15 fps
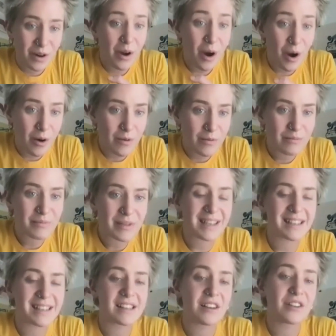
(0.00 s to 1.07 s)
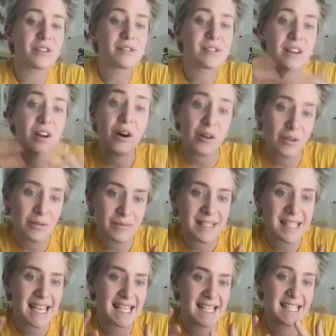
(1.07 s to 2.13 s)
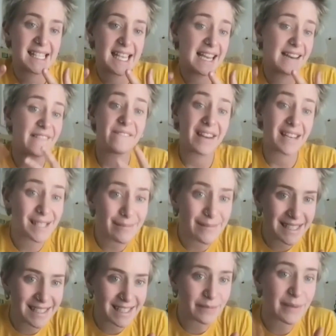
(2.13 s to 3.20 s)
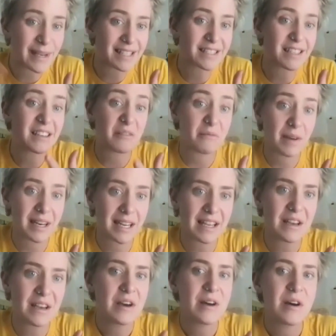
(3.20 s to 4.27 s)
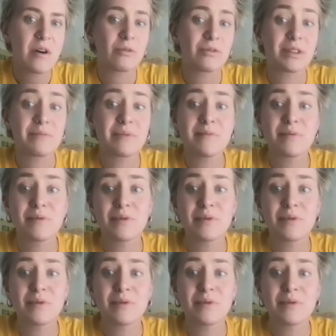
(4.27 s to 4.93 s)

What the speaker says: than one home because they're using homes as an investment to make a ton of money, while the